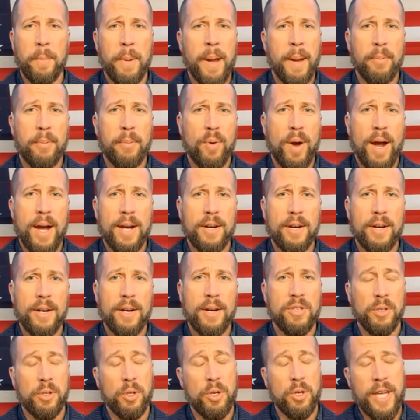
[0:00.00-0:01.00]
paper writers
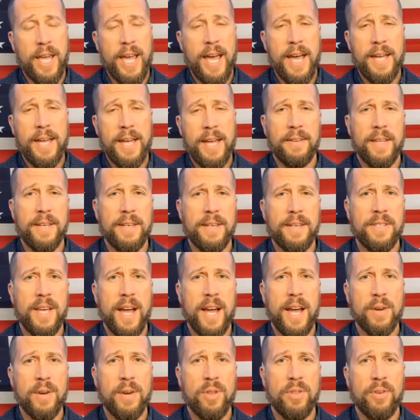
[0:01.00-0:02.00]
to look at and then
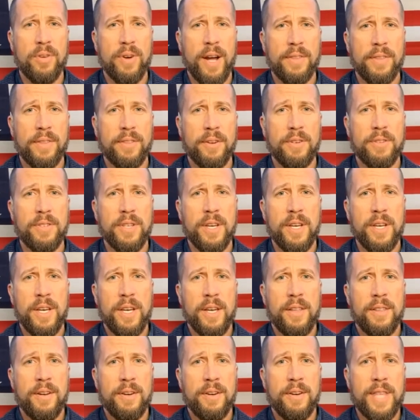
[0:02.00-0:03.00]
decide whether or not there's
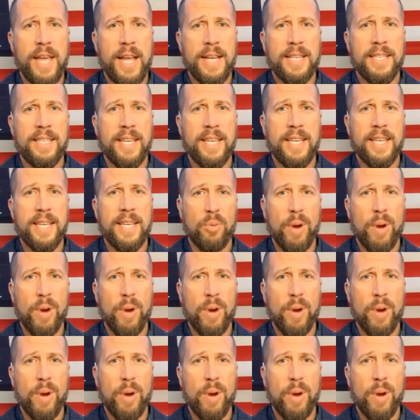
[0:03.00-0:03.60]
that same